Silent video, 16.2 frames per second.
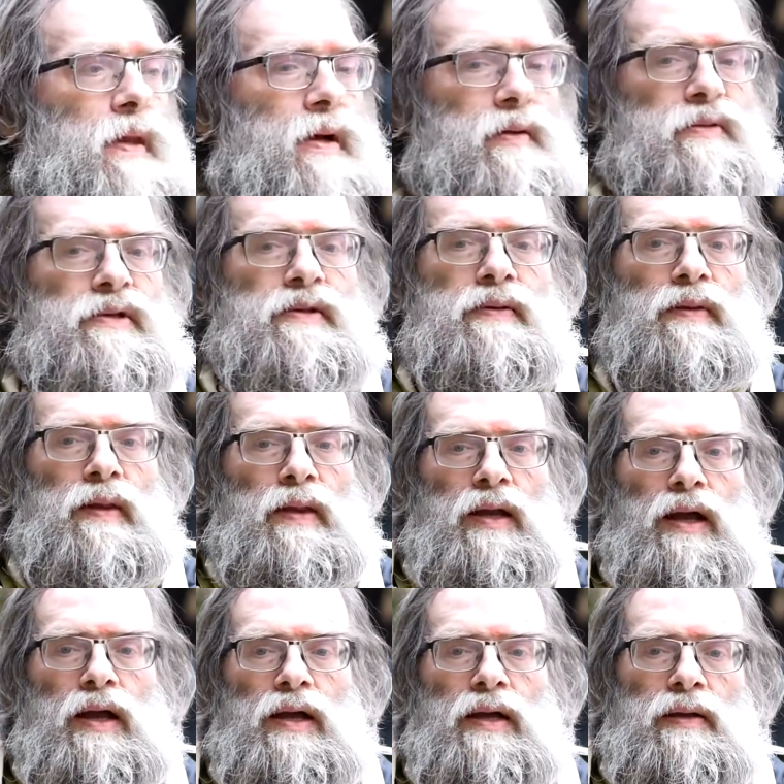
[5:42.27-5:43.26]
I mean,
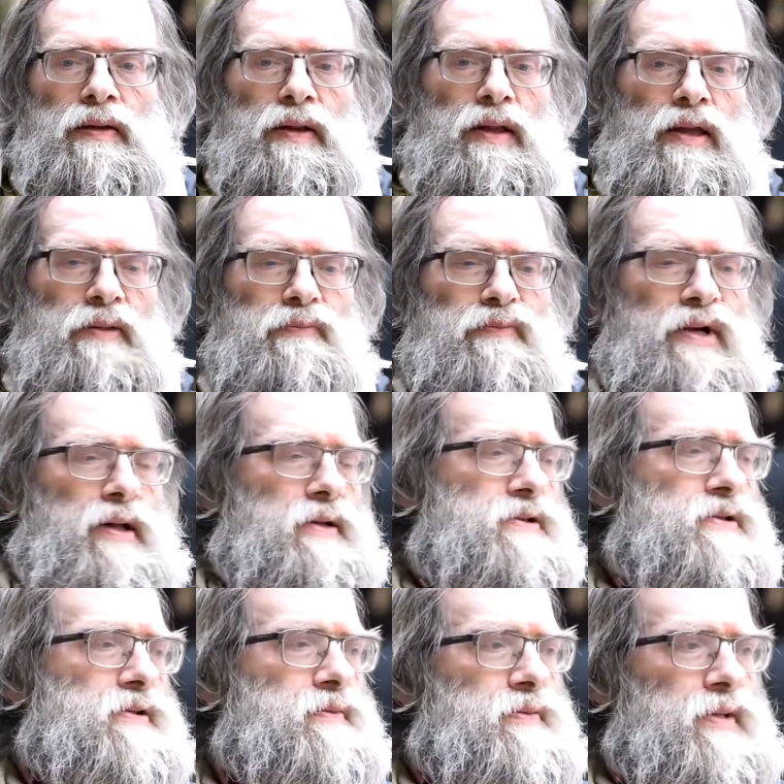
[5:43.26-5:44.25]
in
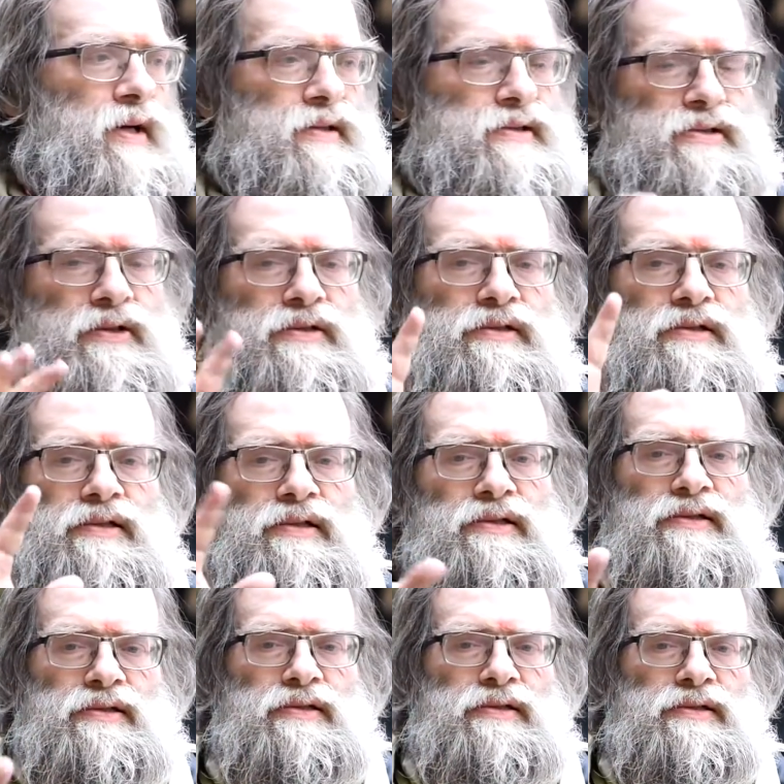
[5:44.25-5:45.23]
Belgium, at such a
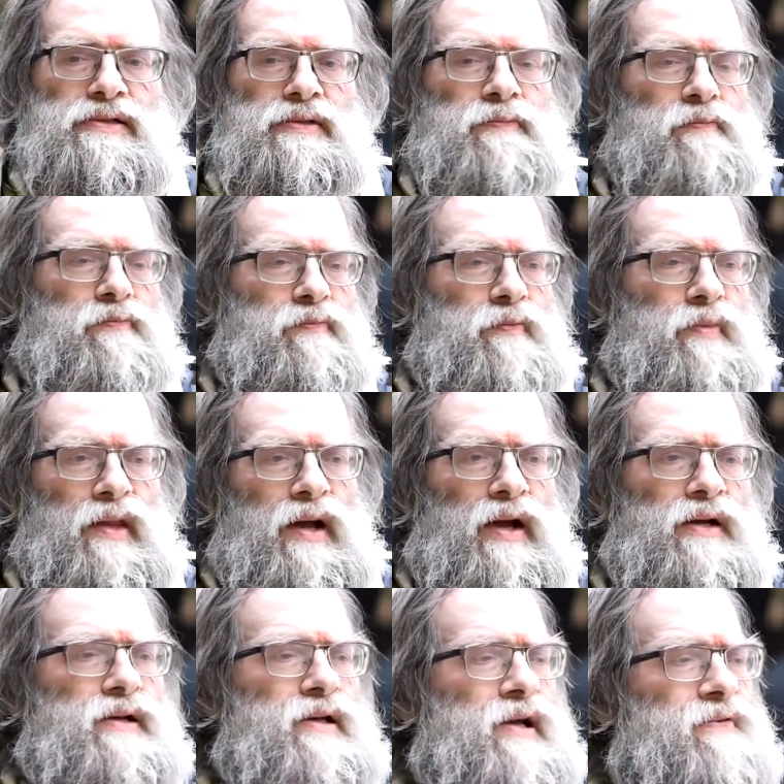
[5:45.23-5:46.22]
distance,
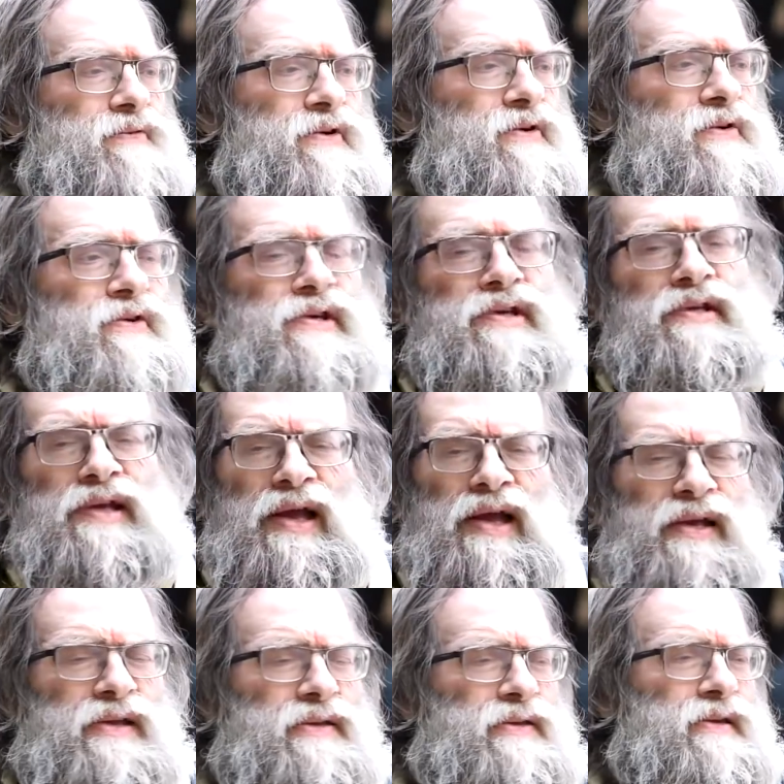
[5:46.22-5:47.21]
I never read
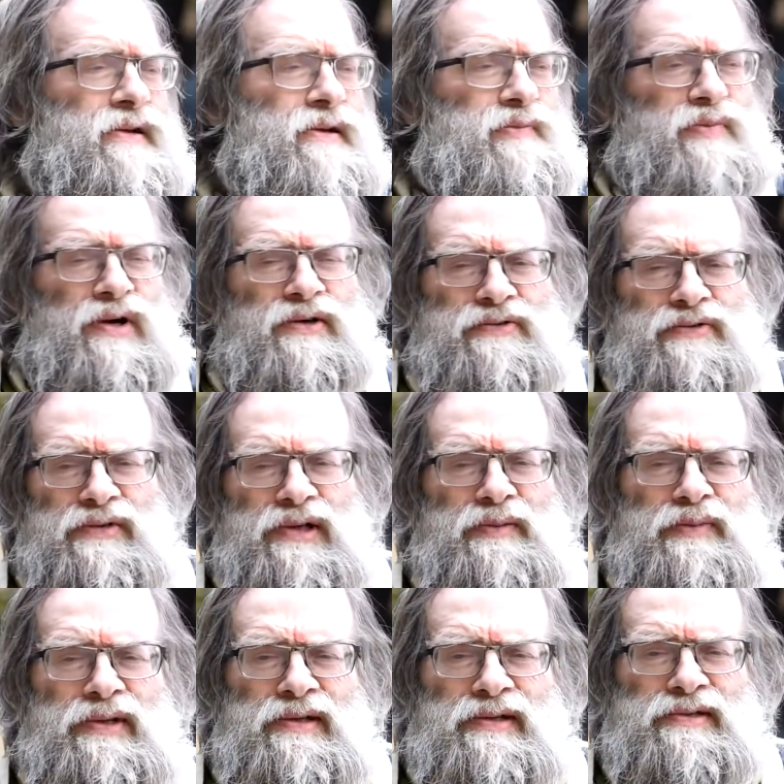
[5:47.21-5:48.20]
anything about
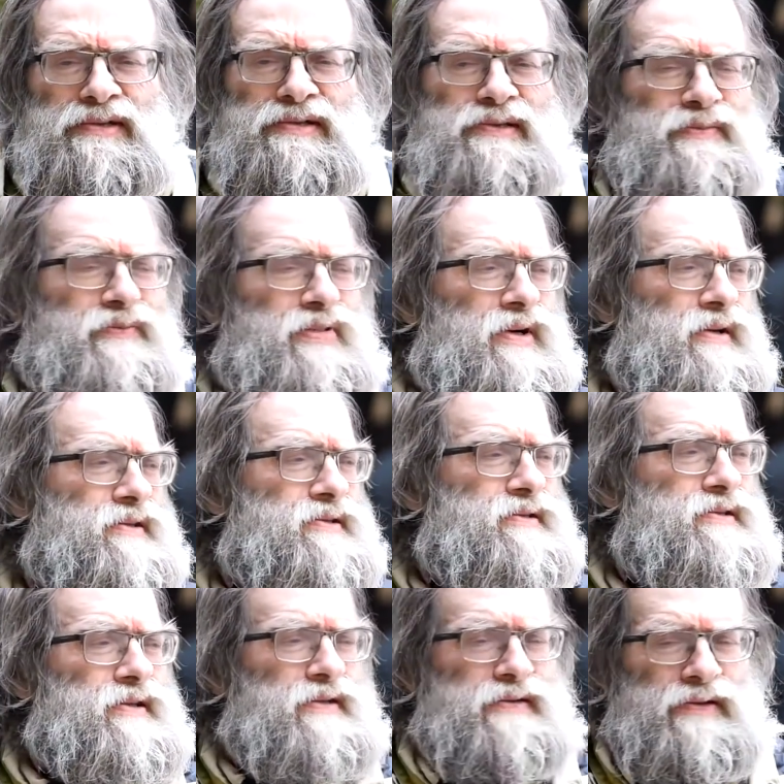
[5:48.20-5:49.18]
rape cases in
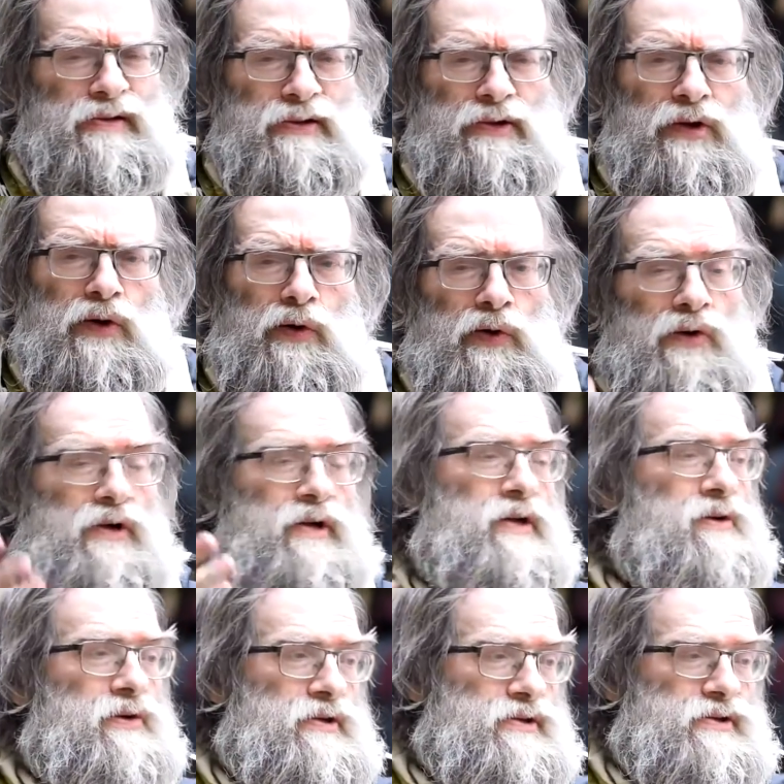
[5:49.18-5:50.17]
Pakistan or
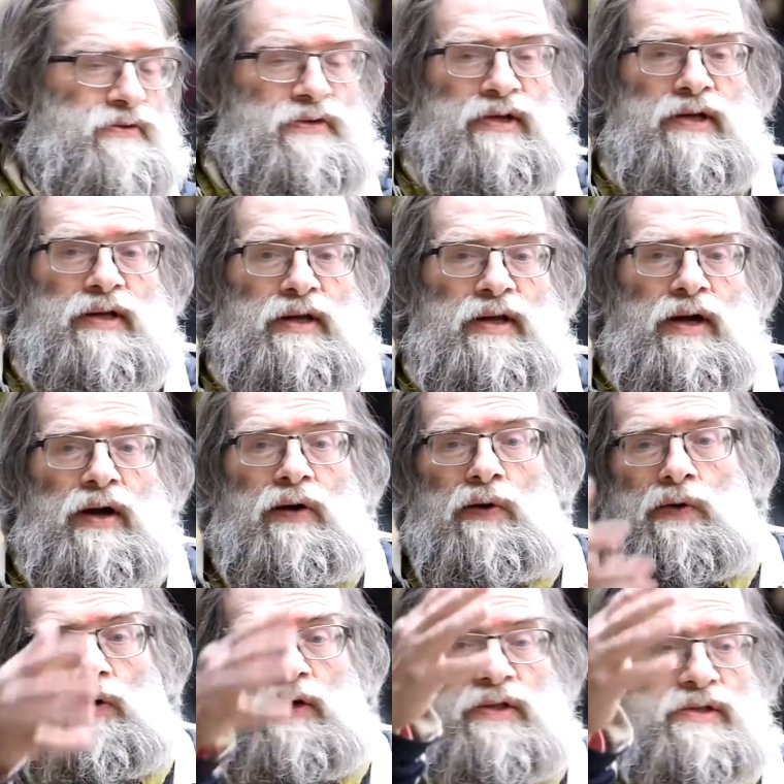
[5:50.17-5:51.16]
in Australia
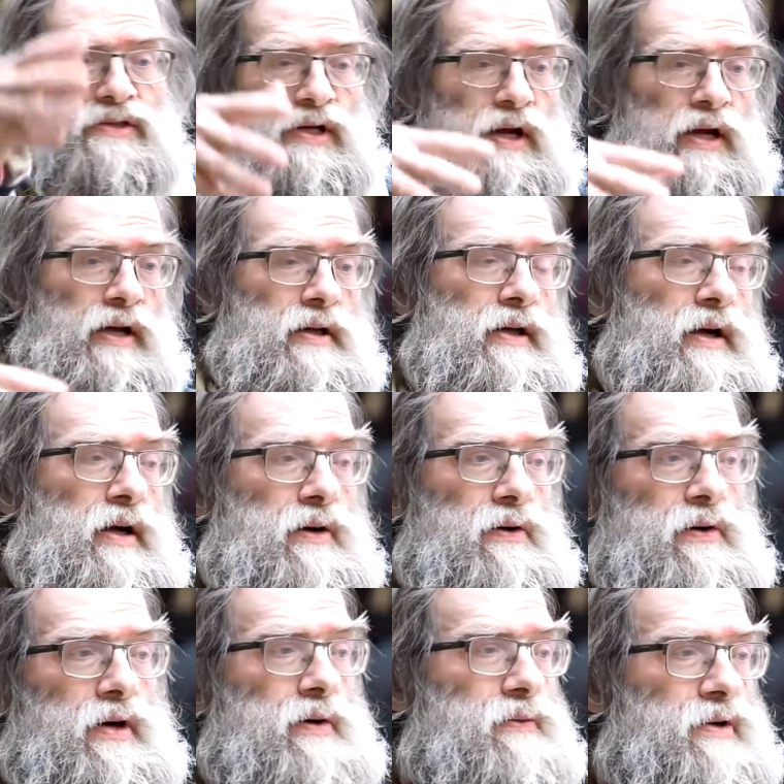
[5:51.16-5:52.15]
or in China
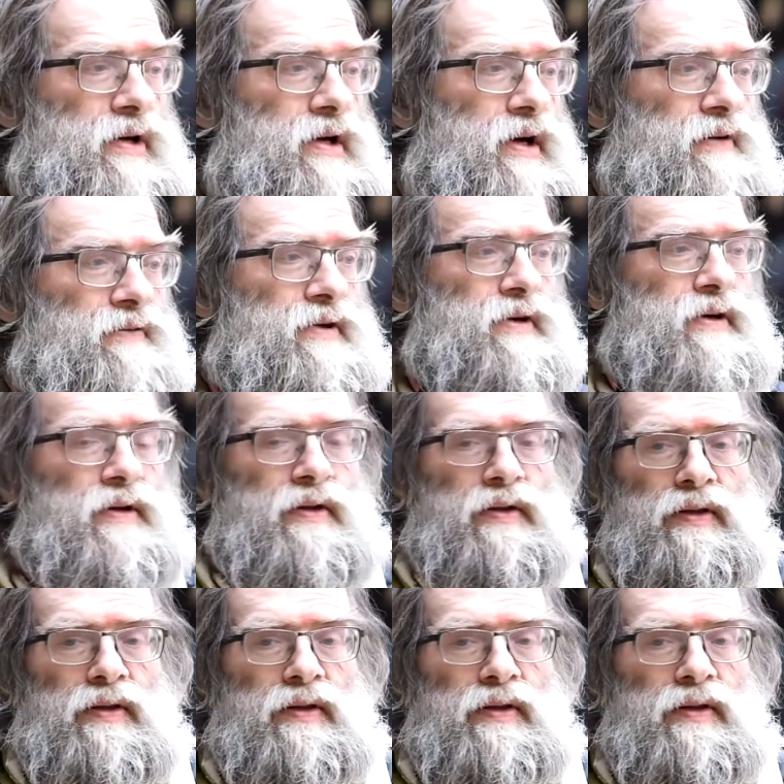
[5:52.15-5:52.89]
or wherever.